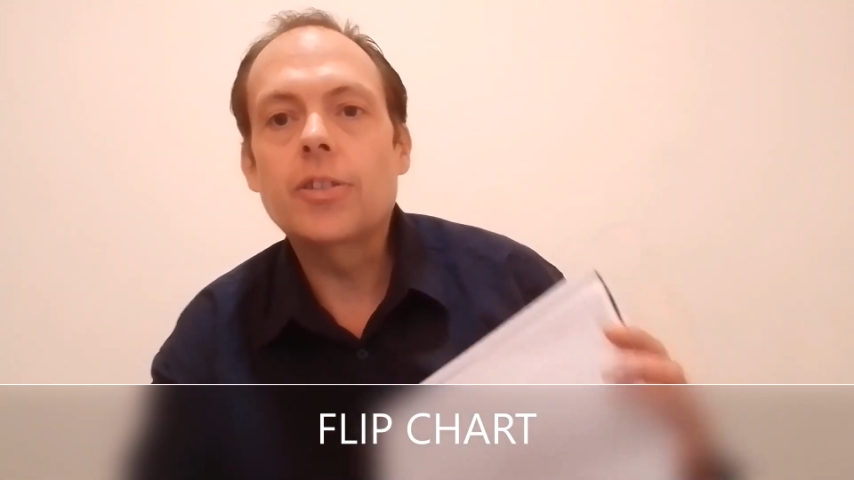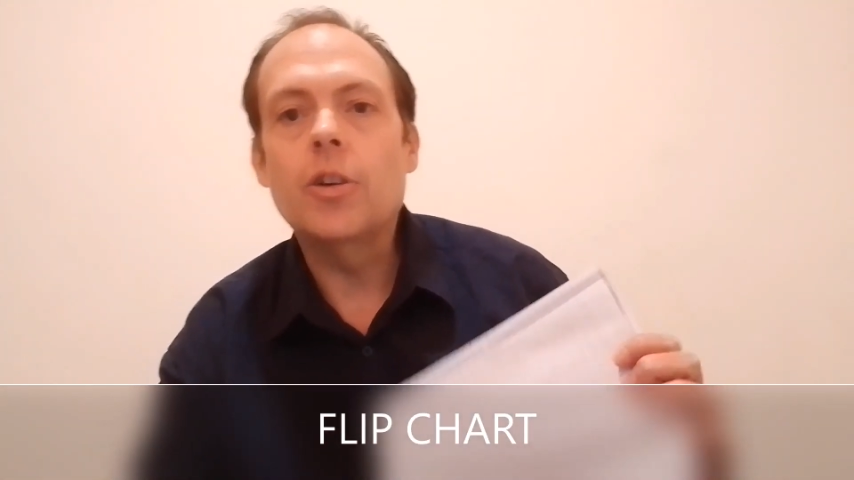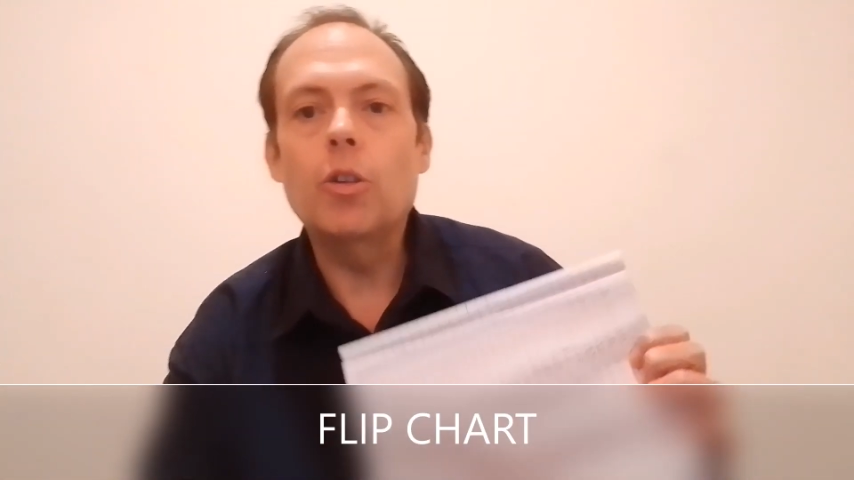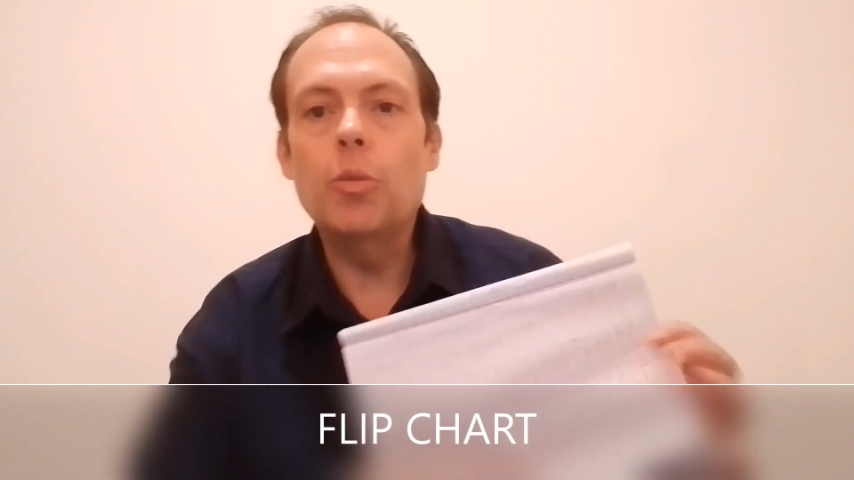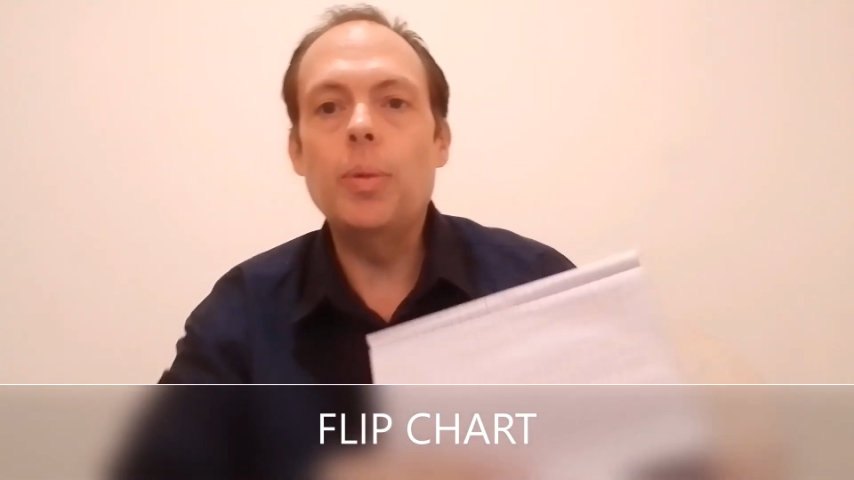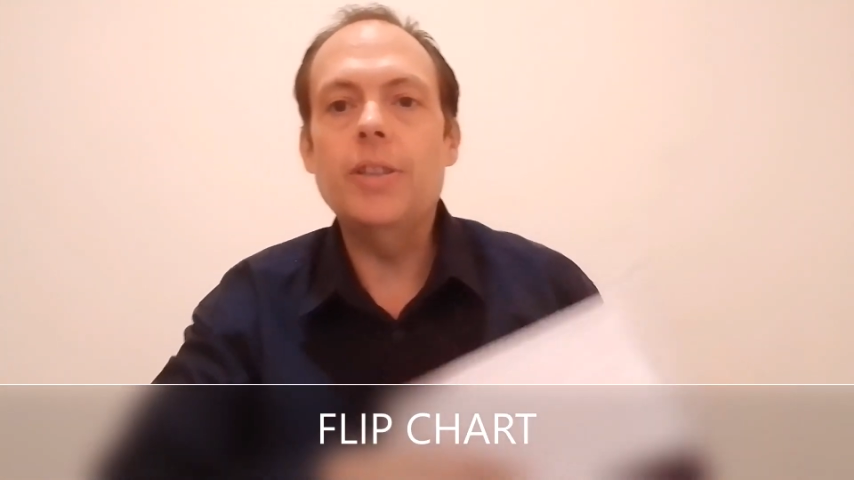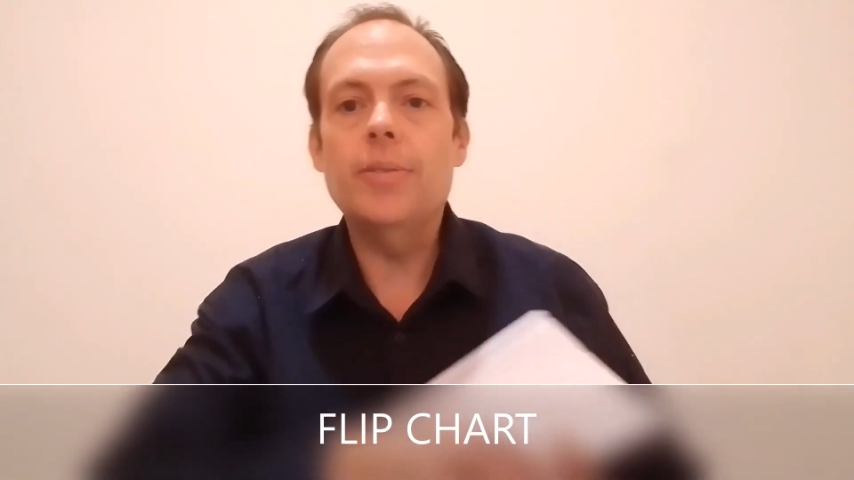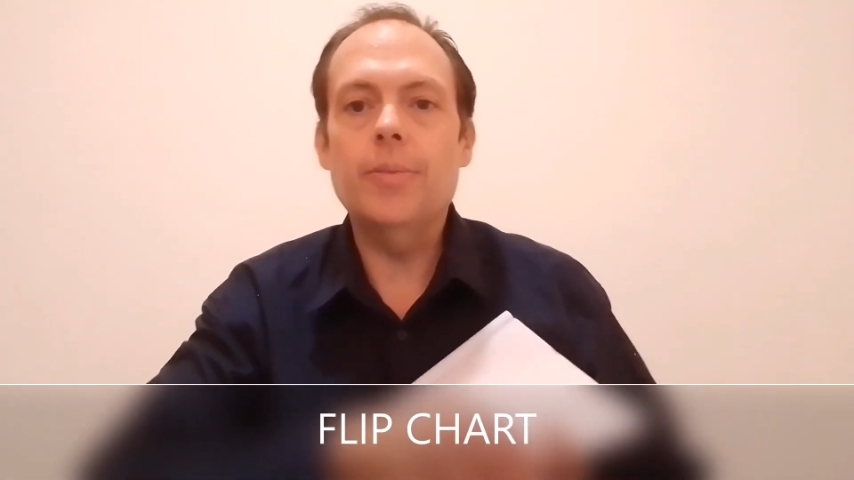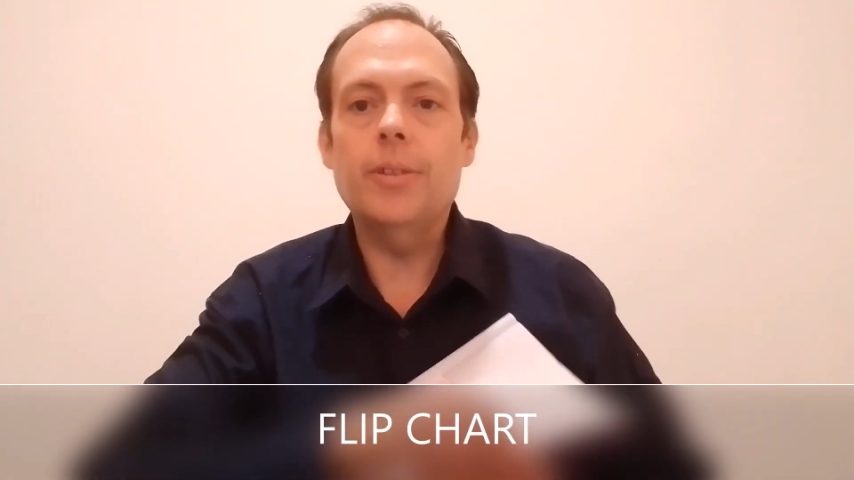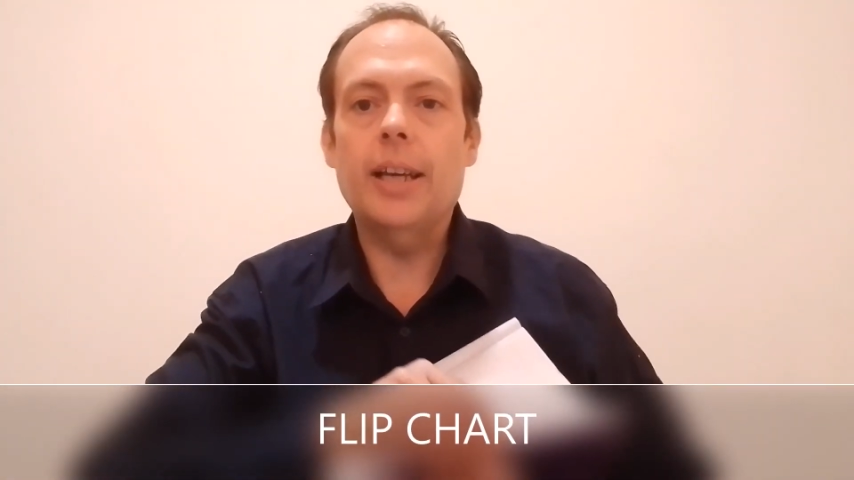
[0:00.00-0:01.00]
So it would be
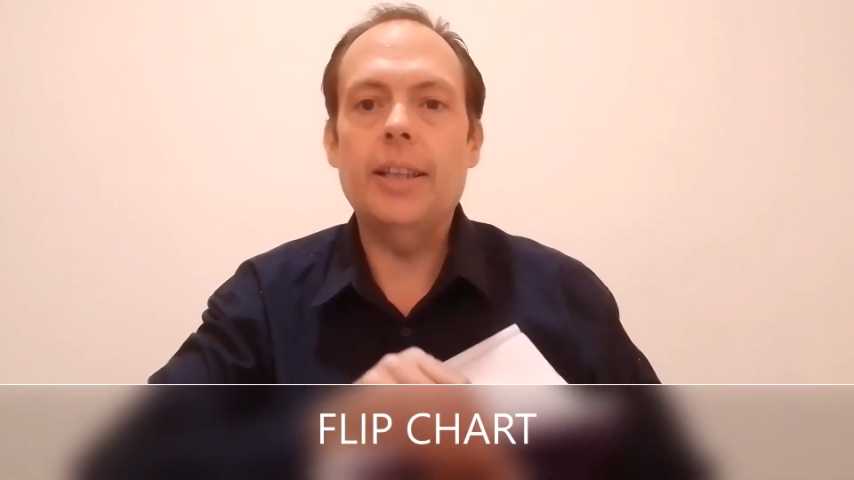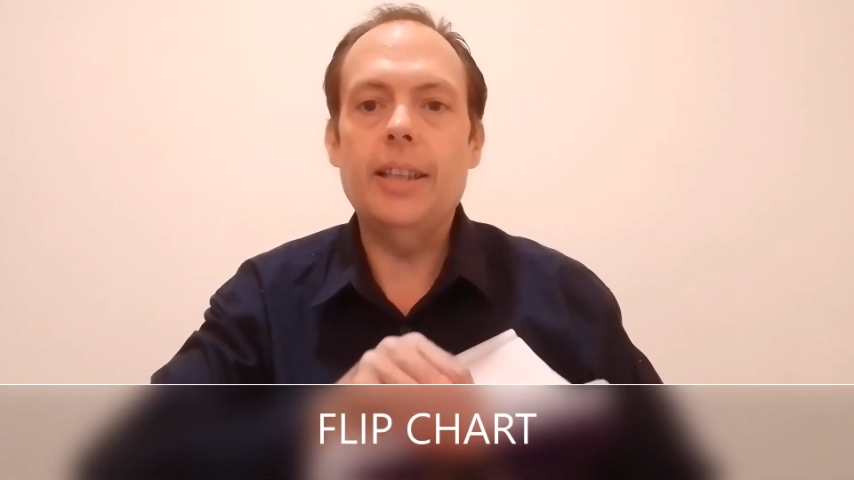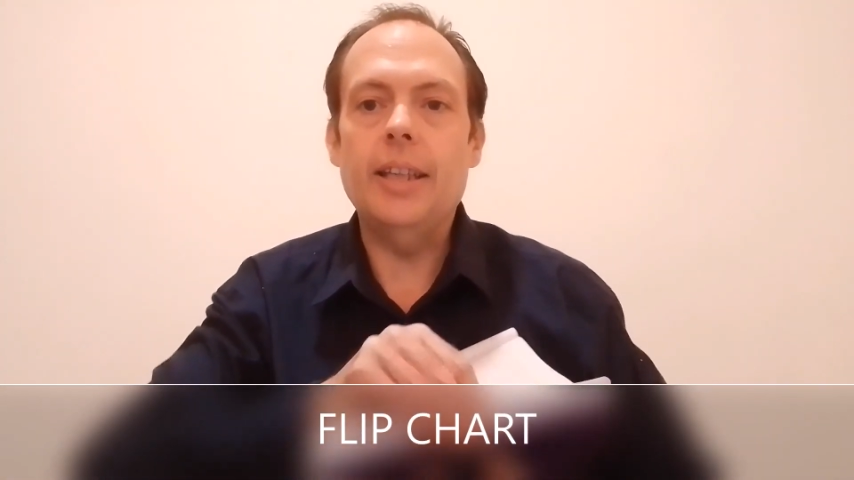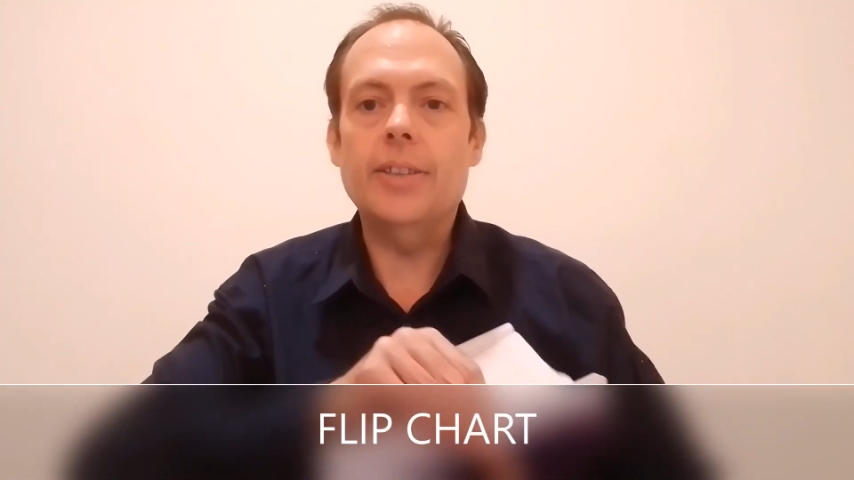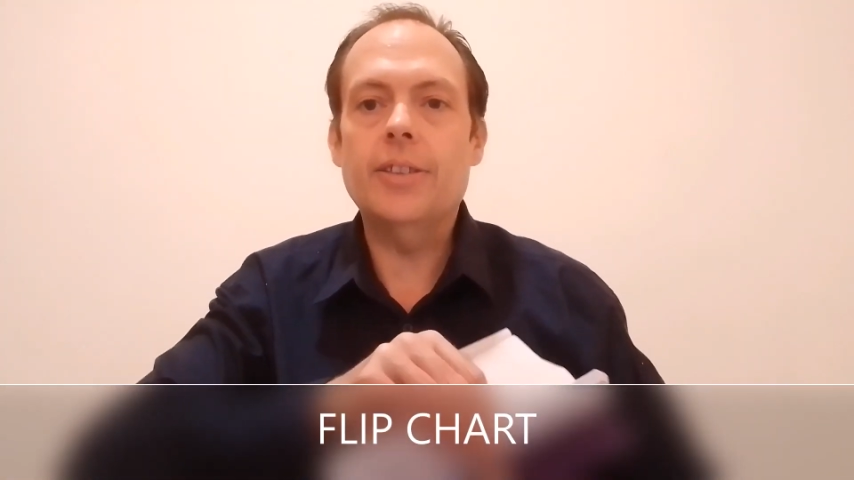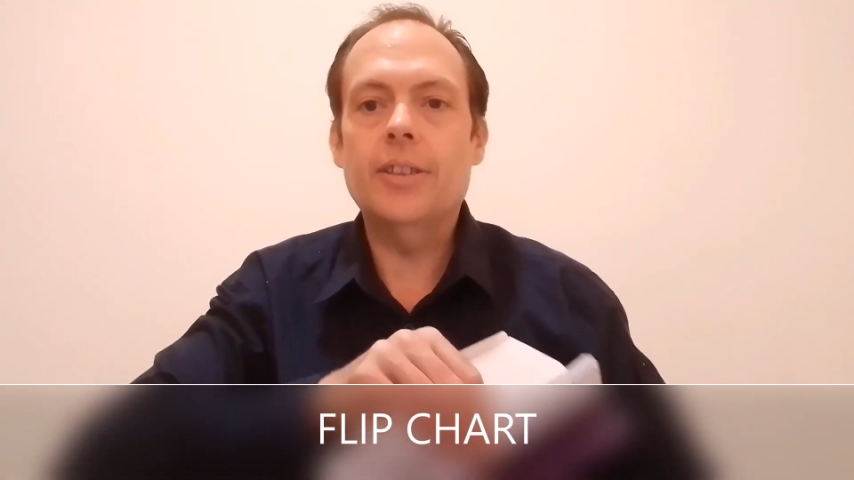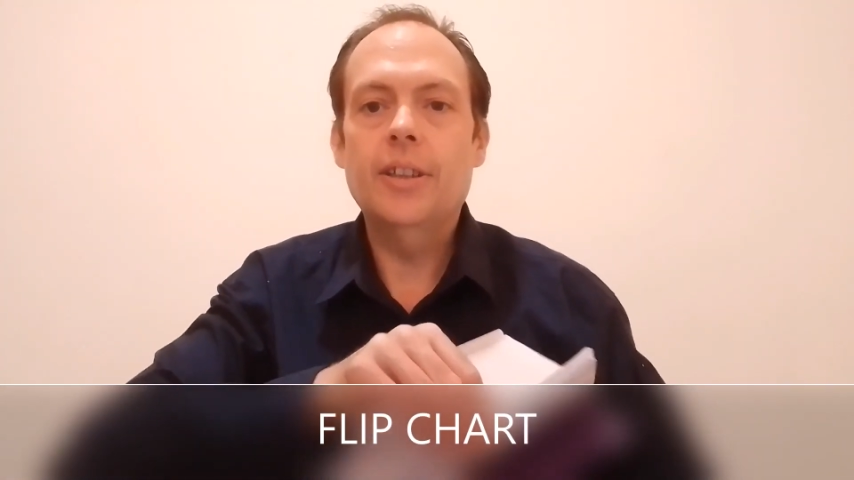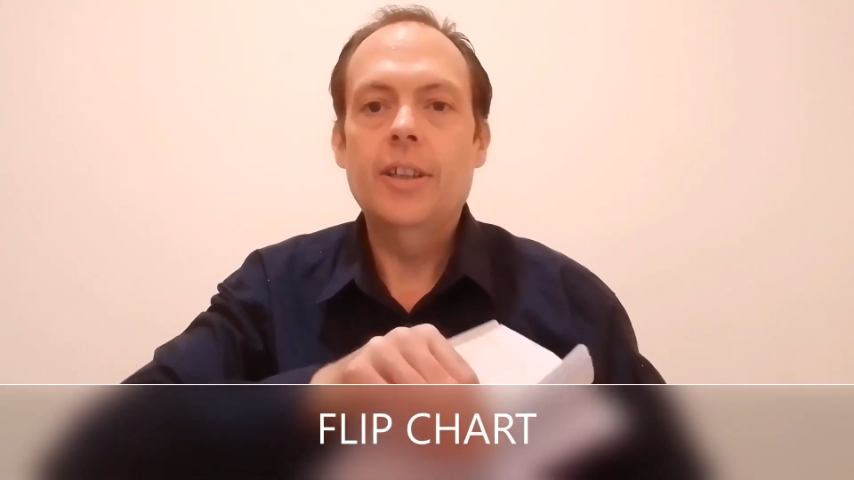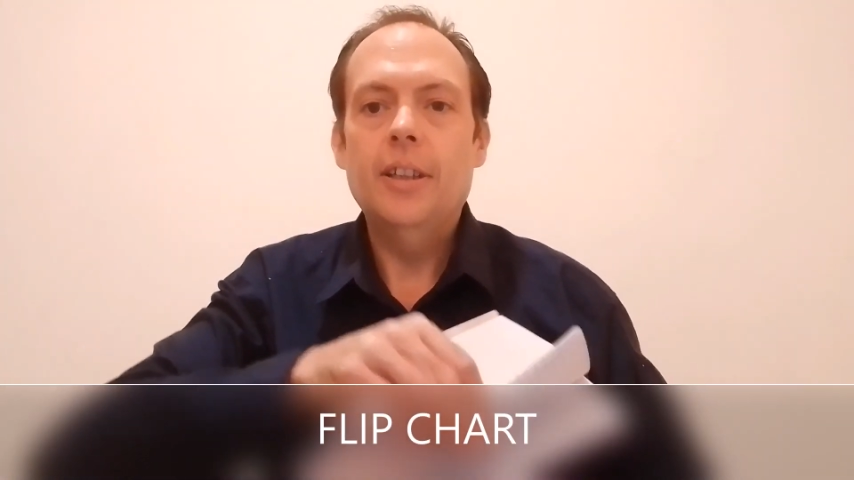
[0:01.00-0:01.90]
like this,